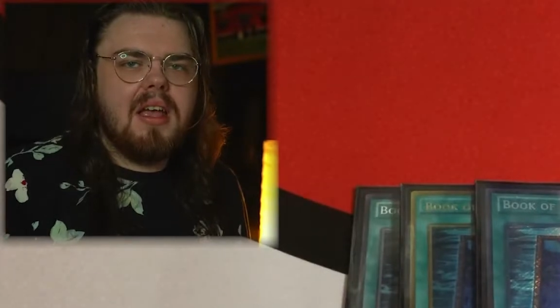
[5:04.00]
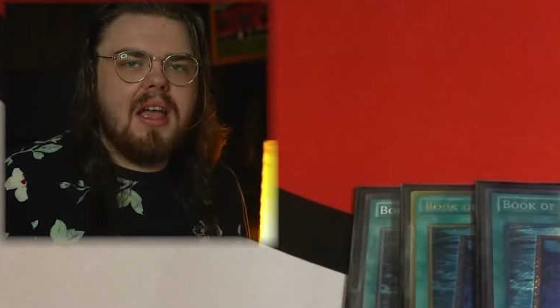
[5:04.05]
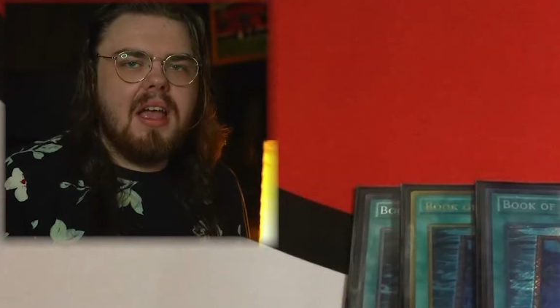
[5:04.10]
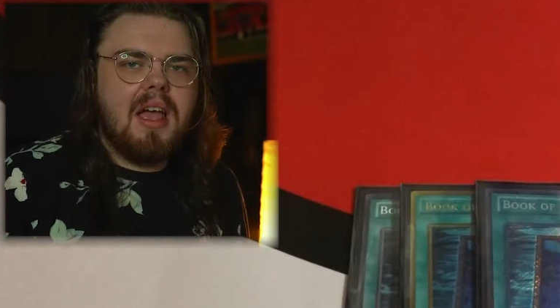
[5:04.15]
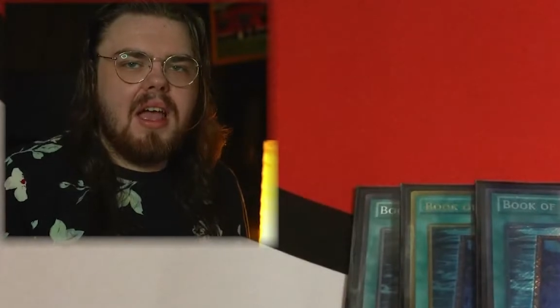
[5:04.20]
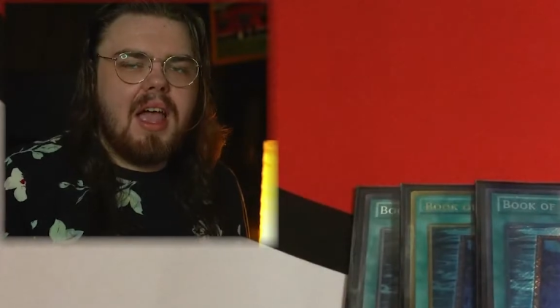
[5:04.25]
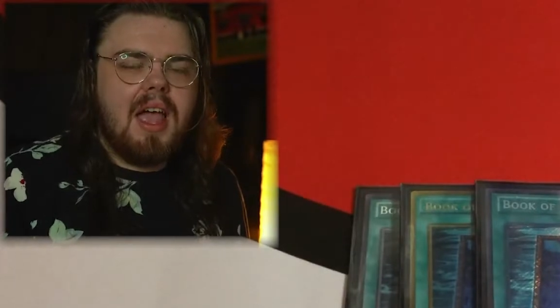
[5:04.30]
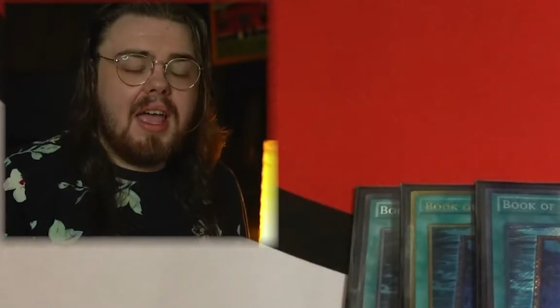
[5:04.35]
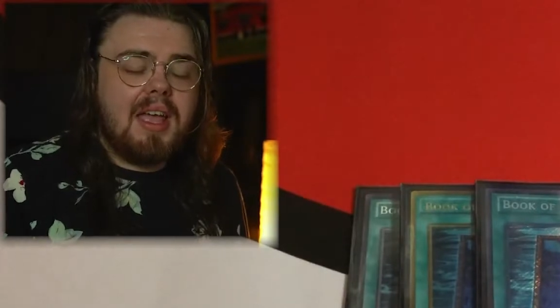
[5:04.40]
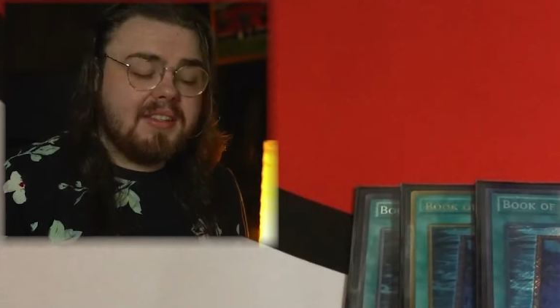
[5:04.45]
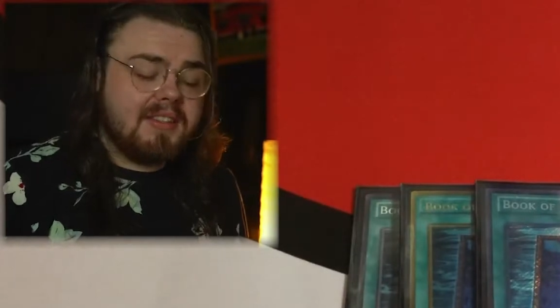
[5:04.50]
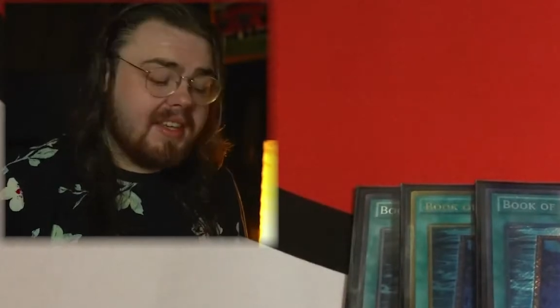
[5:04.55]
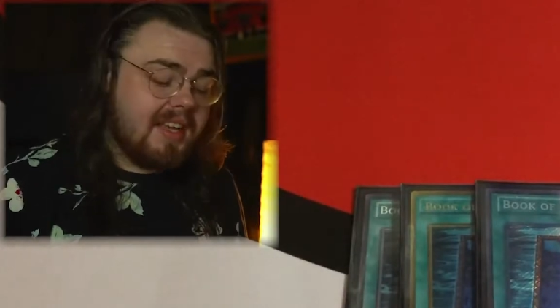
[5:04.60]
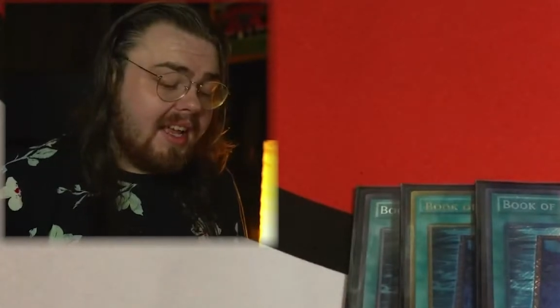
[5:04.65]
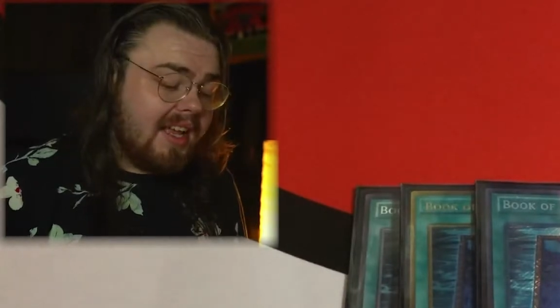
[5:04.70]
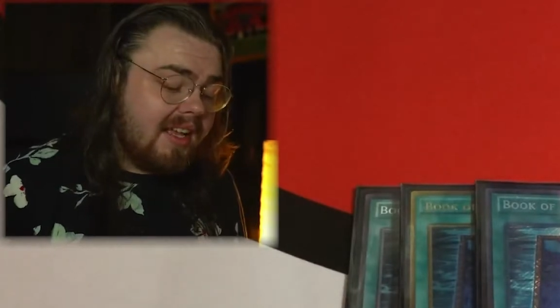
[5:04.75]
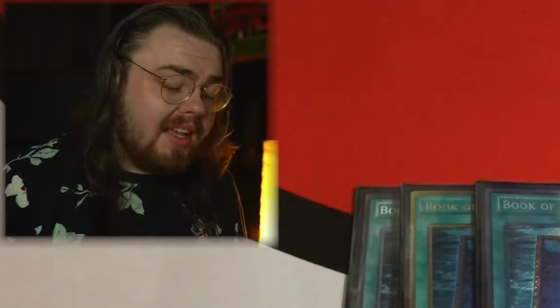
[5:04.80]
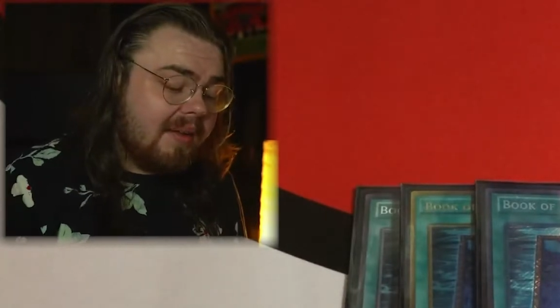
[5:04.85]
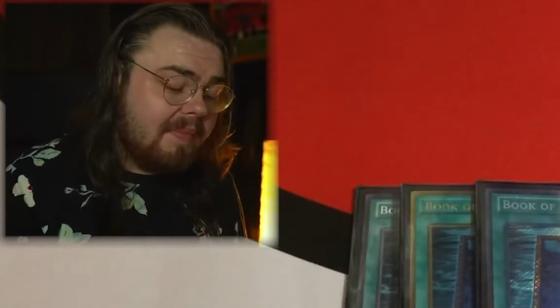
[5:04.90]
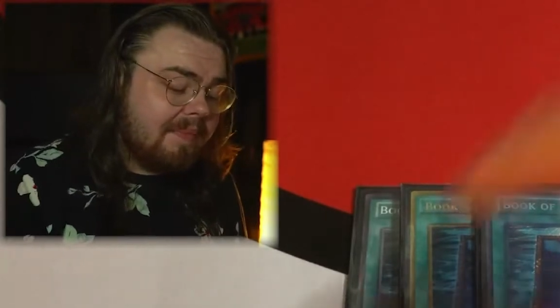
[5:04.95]
It's
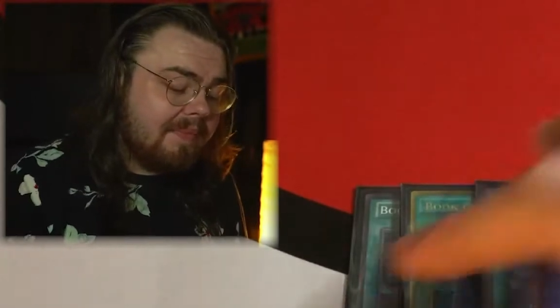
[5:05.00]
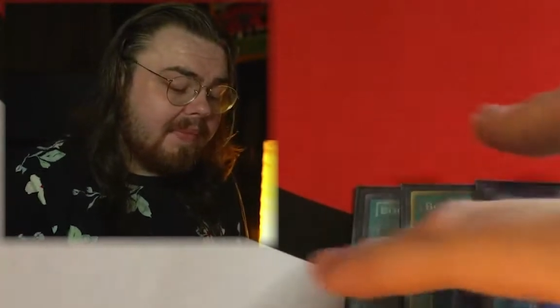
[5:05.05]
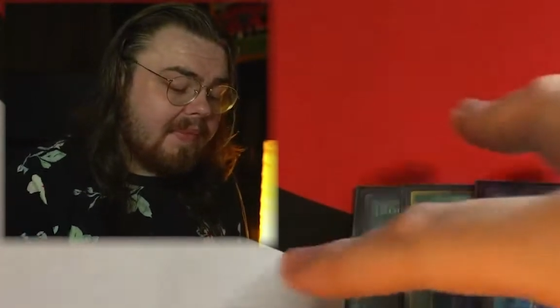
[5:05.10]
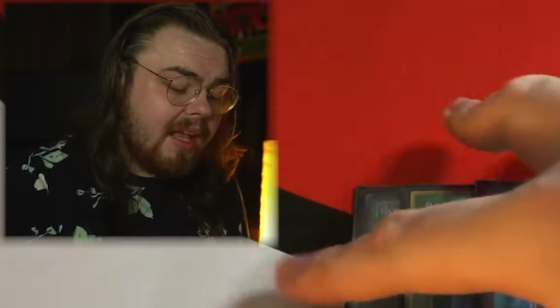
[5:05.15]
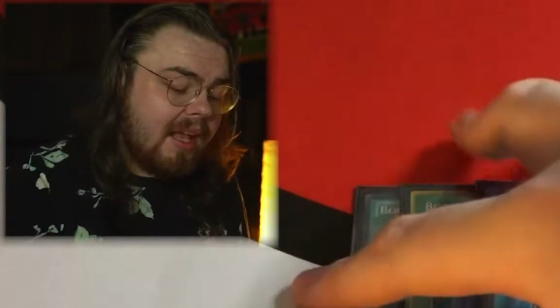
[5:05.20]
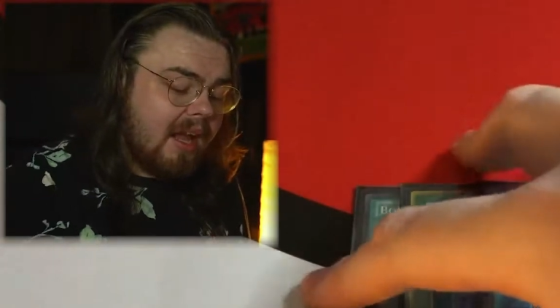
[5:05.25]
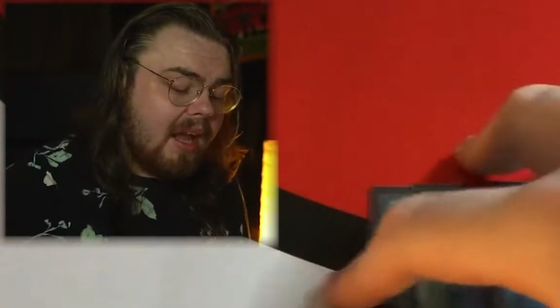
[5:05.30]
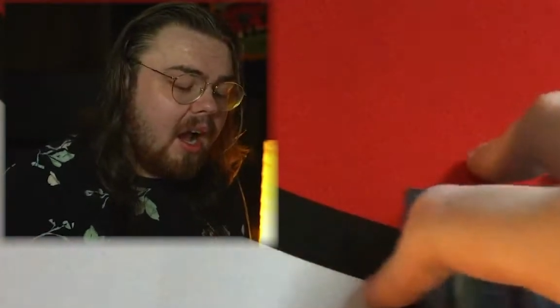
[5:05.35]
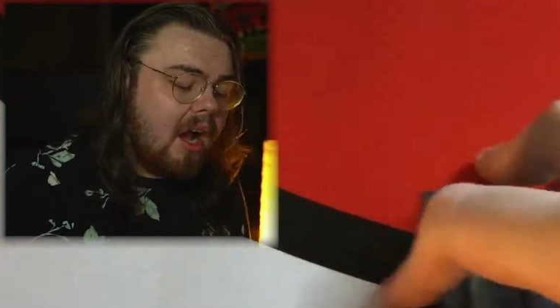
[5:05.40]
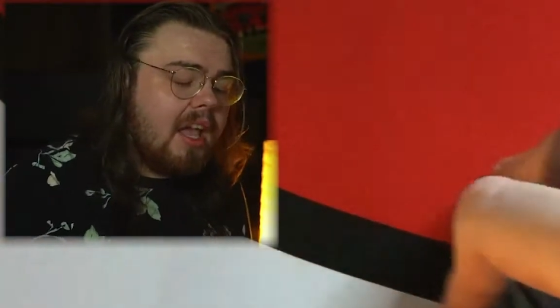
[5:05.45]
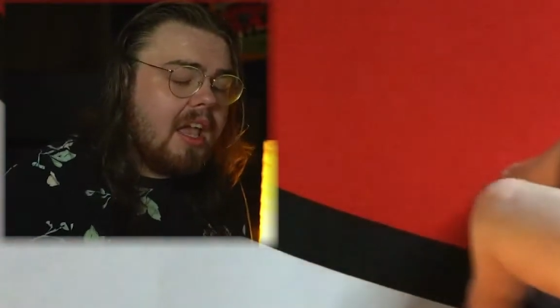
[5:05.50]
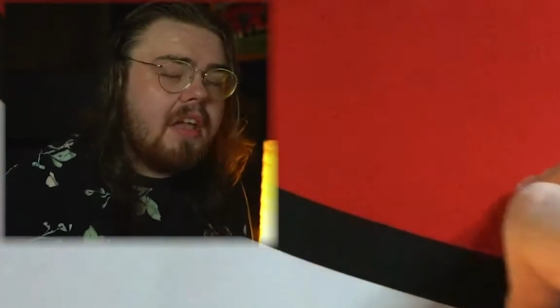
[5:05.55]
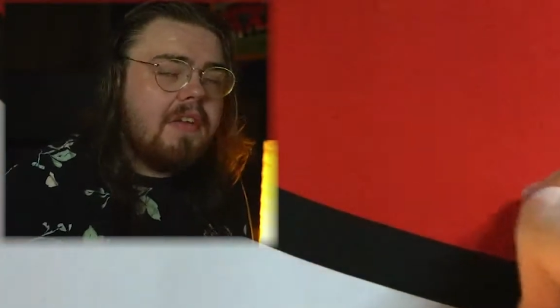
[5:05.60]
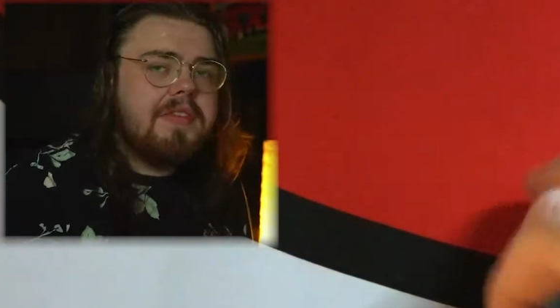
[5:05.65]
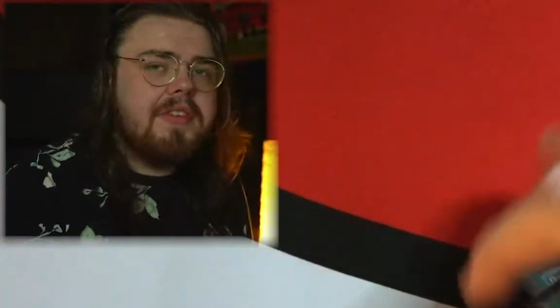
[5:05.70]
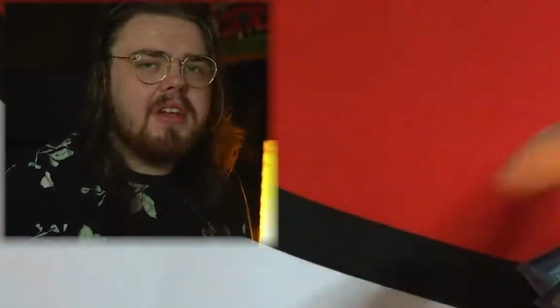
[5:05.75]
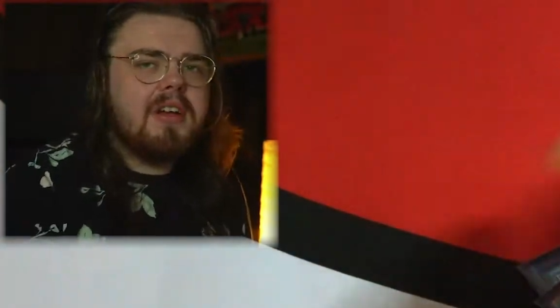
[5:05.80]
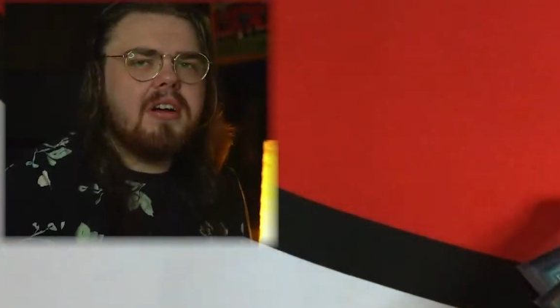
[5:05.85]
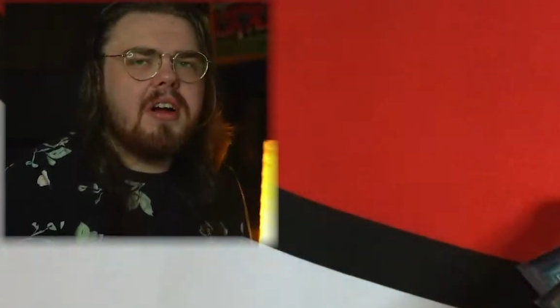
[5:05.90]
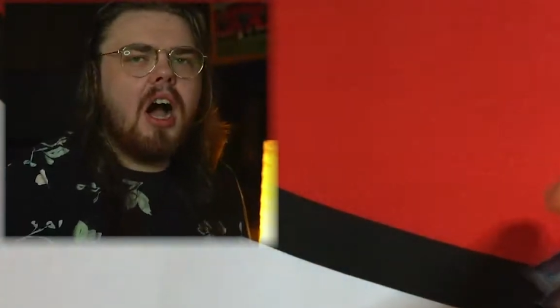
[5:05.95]

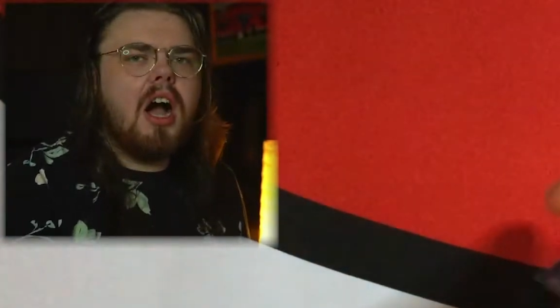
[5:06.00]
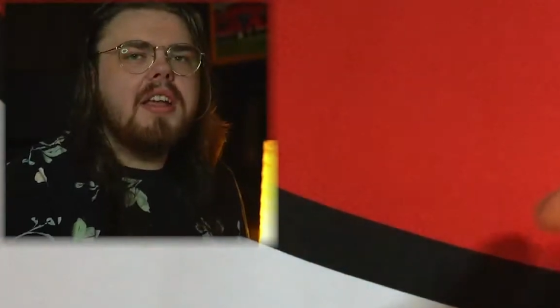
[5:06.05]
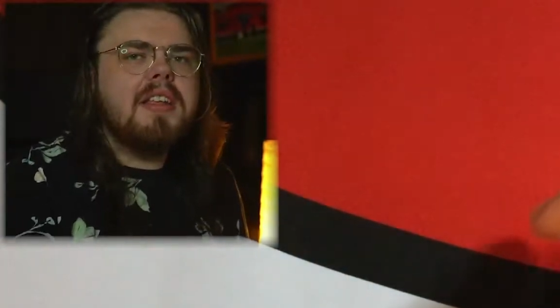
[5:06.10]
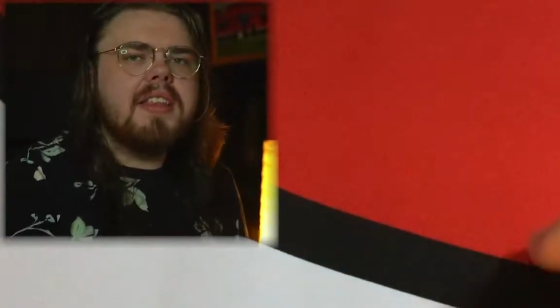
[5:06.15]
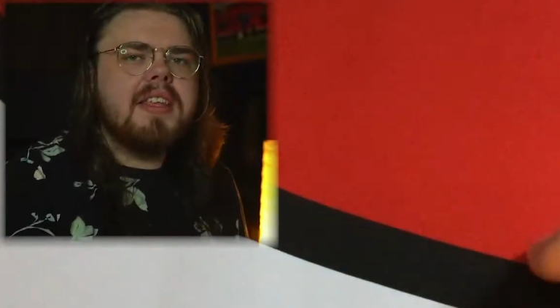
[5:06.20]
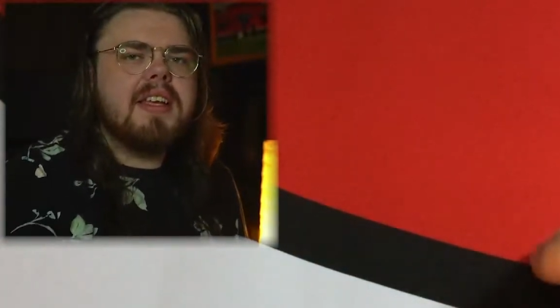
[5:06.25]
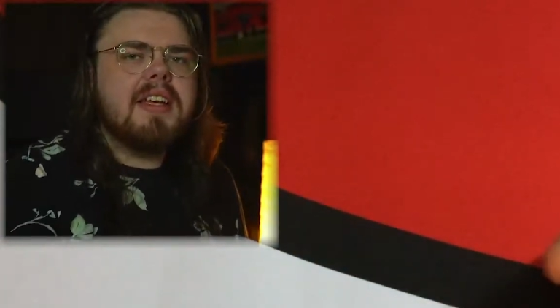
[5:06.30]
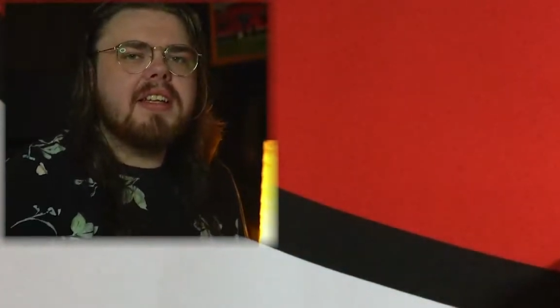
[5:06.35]
I think